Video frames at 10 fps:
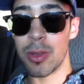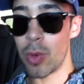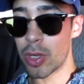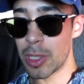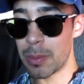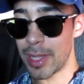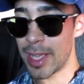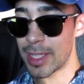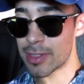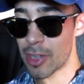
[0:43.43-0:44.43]
woke up
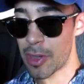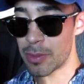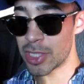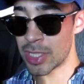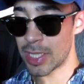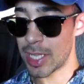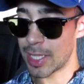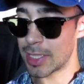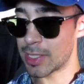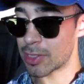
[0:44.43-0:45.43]
late, so I'm trying to like get to